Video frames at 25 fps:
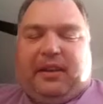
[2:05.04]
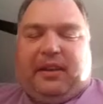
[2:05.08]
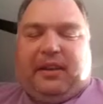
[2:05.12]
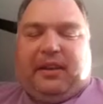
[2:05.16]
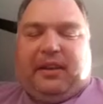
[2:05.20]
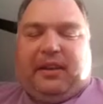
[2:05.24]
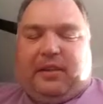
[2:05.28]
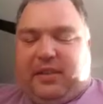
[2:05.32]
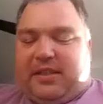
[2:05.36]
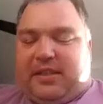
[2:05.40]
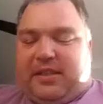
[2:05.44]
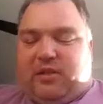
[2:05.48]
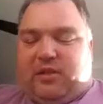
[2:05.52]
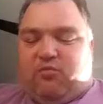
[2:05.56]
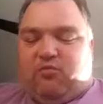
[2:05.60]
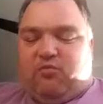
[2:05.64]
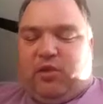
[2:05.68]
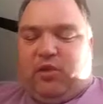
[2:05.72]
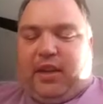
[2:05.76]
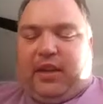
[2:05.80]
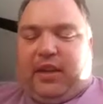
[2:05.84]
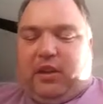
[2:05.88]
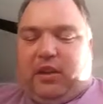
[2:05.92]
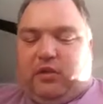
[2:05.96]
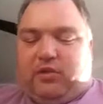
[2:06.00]
if he's
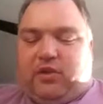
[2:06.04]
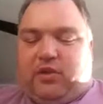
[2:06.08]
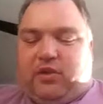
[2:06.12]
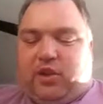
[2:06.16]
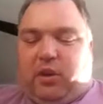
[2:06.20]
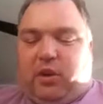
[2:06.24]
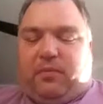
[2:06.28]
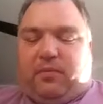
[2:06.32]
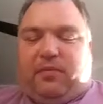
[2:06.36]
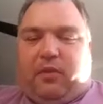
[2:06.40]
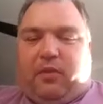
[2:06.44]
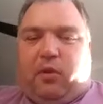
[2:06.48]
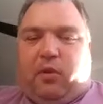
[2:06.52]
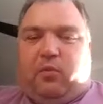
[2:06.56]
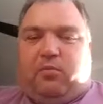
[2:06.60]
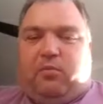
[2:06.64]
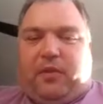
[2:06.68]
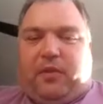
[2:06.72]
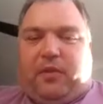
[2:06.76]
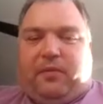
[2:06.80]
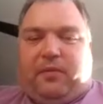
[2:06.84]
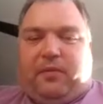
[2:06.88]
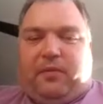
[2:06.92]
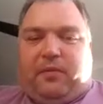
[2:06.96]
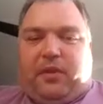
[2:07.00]
really on top form
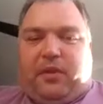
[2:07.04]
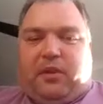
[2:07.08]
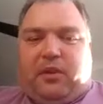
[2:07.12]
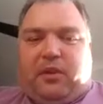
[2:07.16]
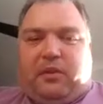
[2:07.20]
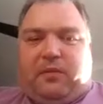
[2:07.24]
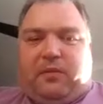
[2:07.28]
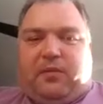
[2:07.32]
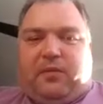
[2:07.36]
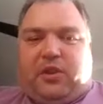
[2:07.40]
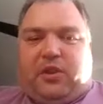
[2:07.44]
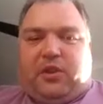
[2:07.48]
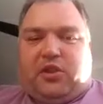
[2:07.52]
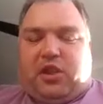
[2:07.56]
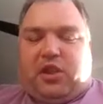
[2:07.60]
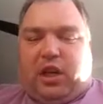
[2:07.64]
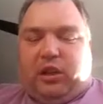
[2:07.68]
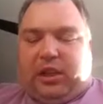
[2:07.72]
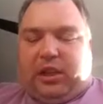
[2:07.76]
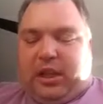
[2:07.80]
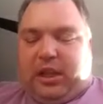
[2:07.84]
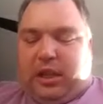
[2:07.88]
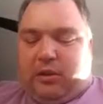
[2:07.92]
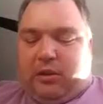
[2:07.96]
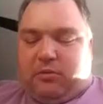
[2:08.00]
with for
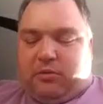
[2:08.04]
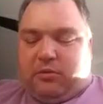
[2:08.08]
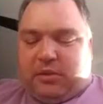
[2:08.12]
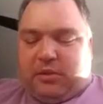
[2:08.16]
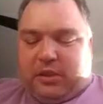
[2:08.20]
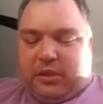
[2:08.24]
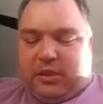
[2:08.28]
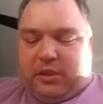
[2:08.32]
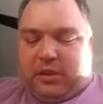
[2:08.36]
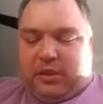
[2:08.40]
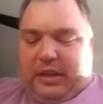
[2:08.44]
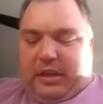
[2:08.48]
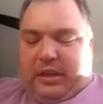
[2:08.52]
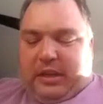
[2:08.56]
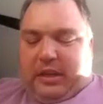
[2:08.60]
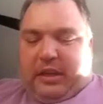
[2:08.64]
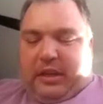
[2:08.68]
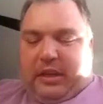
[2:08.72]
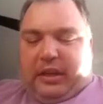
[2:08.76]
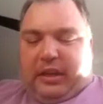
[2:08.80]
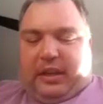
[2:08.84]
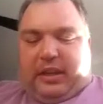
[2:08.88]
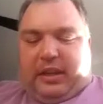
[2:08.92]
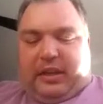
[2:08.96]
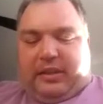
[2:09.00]
Charlie Hills,
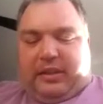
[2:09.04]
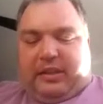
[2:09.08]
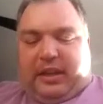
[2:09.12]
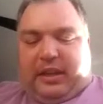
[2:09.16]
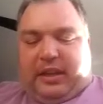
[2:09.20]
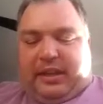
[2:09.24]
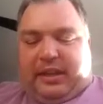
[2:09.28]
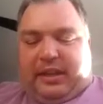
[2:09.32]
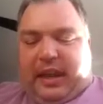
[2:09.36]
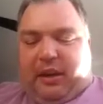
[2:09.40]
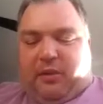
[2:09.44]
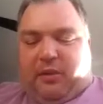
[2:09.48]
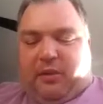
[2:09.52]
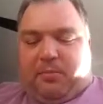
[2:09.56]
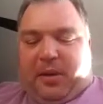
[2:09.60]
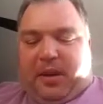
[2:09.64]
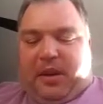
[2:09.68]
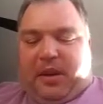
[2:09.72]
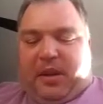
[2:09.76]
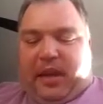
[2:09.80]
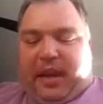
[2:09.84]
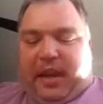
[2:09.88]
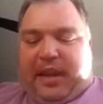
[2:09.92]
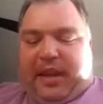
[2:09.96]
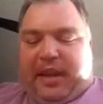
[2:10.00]
and that'll
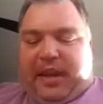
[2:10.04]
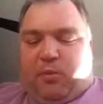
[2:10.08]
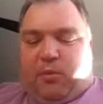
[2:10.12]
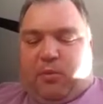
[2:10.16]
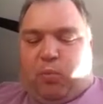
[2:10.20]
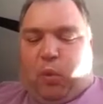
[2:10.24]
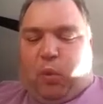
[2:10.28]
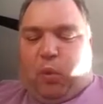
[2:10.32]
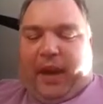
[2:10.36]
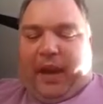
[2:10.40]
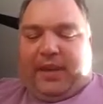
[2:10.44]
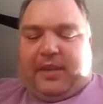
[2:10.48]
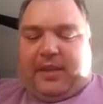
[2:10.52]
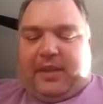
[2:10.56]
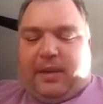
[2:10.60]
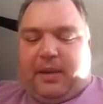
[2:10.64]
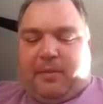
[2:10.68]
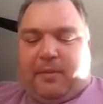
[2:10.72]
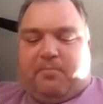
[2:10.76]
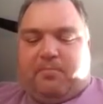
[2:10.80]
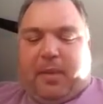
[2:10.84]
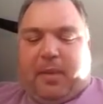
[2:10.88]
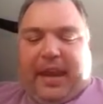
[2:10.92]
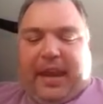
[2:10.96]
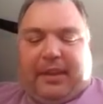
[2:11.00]
be a win
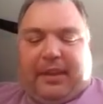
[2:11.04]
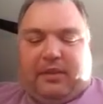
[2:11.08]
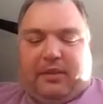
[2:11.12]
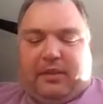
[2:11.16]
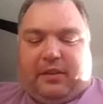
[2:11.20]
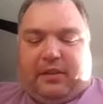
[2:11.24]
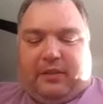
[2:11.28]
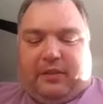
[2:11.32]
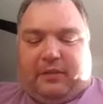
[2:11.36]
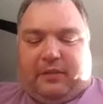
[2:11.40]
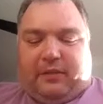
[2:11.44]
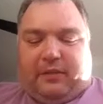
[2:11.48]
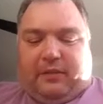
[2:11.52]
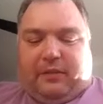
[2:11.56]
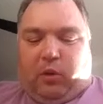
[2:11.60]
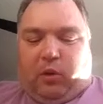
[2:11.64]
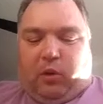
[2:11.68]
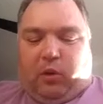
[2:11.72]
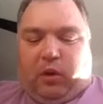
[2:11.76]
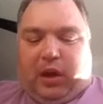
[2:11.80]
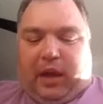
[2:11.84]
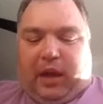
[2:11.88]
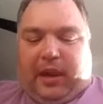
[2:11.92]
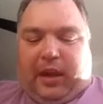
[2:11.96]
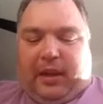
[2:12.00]
bet
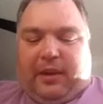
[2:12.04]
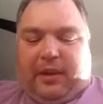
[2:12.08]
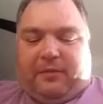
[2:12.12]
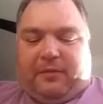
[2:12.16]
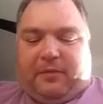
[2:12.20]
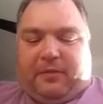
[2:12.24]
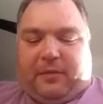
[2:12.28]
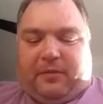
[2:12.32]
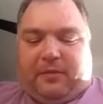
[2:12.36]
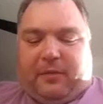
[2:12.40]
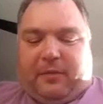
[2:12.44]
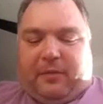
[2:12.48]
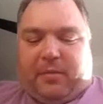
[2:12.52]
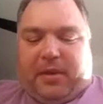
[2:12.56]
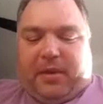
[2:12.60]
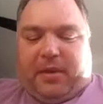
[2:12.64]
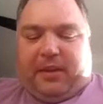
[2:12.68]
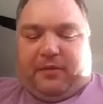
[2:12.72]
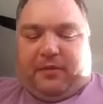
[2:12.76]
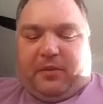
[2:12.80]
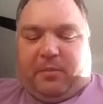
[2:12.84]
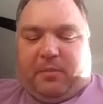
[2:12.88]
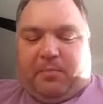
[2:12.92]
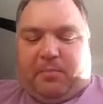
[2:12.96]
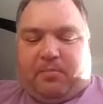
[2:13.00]
for me
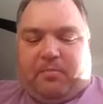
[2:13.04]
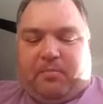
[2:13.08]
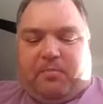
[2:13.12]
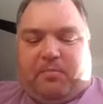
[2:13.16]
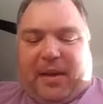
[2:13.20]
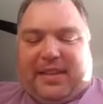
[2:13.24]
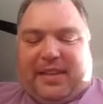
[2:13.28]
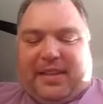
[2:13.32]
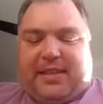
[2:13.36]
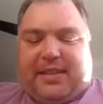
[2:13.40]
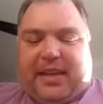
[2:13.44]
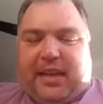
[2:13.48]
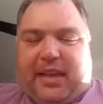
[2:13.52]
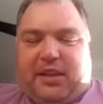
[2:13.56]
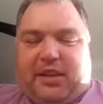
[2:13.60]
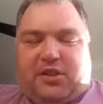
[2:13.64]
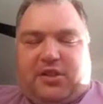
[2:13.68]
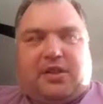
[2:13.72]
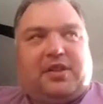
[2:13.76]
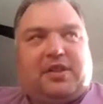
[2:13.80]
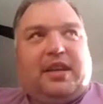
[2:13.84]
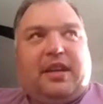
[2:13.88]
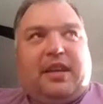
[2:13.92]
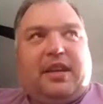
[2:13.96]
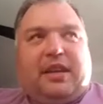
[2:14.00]
for
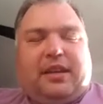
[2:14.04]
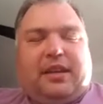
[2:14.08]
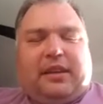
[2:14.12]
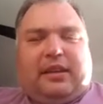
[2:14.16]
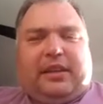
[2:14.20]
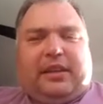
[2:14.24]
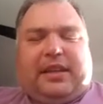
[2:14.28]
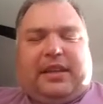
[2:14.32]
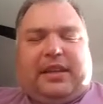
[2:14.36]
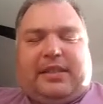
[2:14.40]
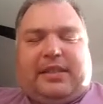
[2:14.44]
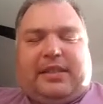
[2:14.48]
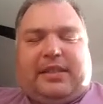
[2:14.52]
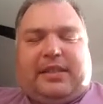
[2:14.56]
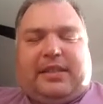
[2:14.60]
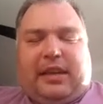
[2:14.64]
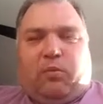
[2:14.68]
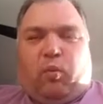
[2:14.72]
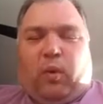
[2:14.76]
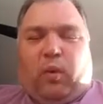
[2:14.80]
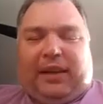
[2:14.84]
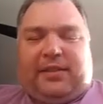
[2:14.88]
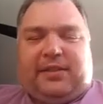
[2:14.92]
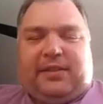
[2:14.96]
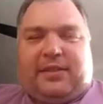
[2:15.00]
BATTASH, and he's at
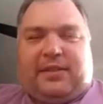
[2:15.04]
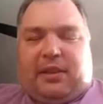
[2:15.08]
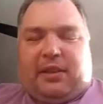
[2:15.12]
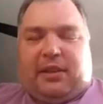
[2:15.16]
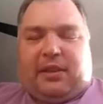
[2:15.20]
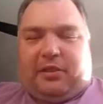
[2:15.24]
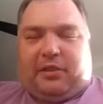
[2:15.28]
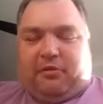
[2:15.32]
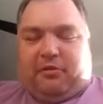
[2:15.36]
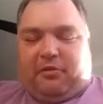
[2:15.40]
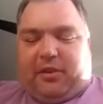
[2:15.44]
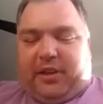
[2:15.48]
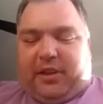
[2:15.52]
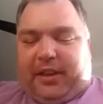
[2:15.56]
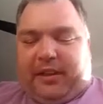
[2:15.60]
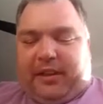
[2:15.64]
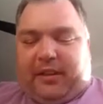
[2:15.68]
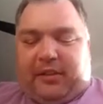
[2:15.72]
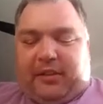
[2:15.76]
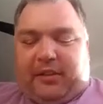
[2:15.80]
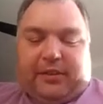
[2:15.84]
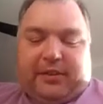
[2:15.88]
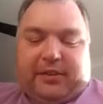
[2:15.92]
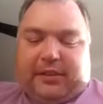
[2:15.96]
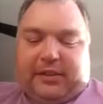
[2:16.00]
1-3.
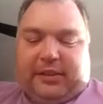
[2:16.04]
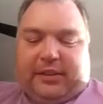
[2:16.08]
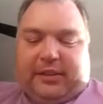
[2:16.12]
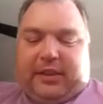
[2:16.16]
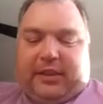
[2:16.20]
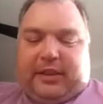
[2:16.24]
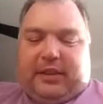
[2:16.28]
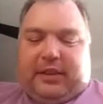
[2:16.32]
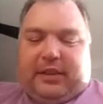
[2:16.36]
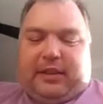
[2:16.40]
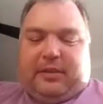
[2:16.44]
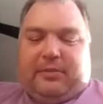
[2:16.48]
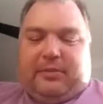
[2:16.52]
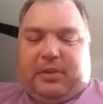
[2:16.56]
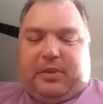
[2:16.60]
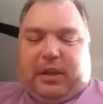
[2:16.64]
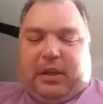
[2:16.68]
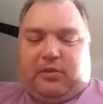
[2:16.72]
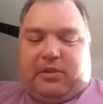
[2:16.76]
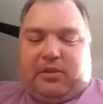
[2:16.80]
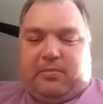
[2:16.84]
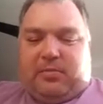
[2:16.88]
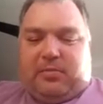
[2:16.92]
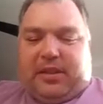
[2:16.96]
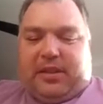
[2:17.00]

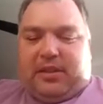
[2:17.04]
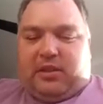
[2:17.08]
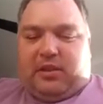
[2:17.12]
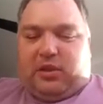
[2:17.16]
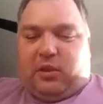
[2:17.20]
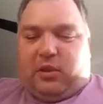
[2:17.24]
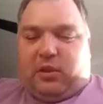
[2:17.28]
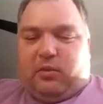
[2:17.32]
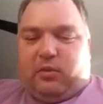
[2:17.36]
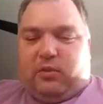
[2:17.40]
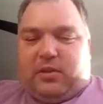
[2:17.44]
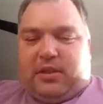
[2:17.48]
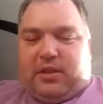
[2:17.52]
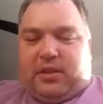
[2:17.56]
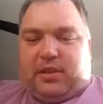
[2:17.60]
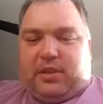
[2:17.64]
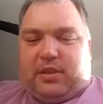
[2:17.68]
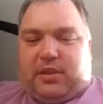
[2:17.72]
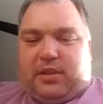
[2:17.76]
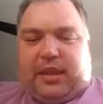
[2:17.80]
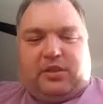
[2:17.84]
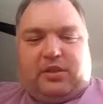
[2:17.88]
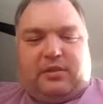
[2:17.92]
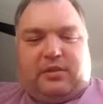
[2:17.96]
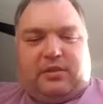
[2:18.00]
Those are my two
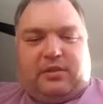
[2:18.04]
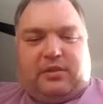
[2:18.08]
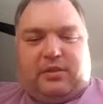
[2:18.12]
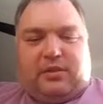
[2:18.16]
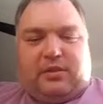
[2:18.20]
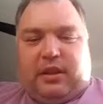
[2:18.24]
selections.